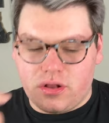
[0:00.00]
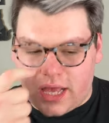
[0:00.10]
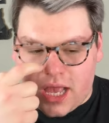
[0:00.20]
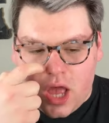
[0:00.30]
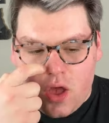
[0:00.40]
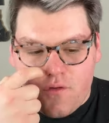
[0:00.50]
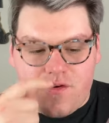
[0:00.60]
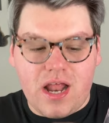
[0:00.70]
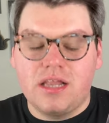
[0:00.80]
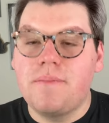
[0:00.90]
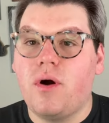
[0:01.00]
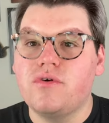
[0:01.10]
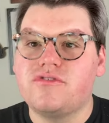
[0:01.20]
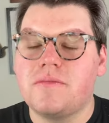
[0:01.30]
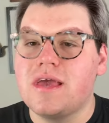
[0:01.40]
Like, vanilla
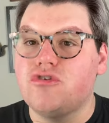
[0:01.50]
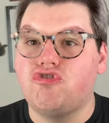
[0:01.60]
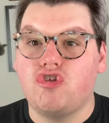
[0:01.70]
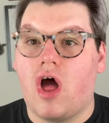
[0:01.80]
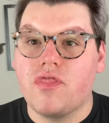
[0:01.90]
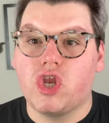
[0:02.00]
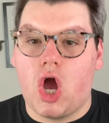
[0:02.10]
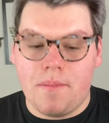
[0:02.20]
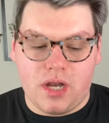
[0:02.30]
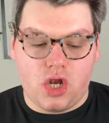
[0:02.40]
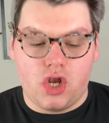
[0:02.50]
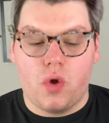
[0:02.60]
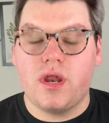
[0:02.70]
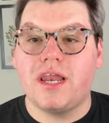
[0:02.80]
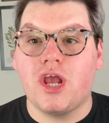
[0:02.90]
balsam is not the dominant
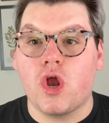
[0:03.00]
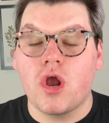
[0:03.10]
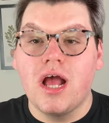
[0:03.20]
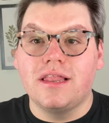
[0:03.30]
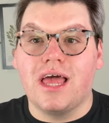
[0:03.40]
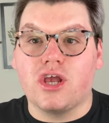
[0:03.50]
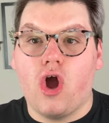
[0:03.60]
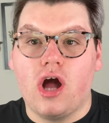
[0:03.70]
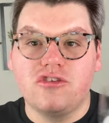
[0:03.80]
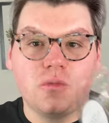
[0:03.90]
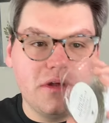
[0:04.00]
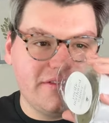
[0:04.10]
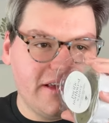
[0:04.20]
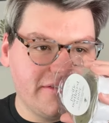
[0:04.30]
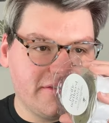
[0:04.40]
note in here like
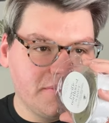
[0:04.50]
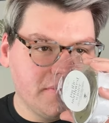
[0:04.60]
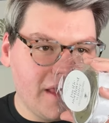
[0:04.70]
Godswood's is.